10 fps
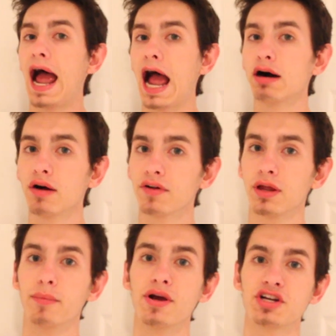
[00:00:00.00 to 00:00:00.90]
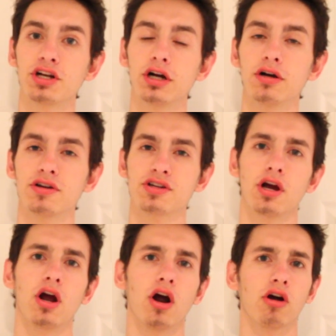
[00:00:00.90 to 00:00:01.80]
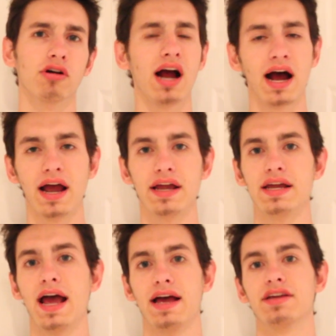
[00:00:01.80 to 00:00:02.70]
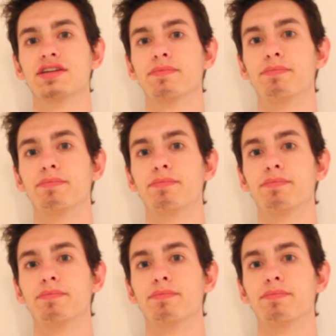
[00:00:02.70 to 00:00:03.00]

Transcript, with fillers: However, the mission goes awry as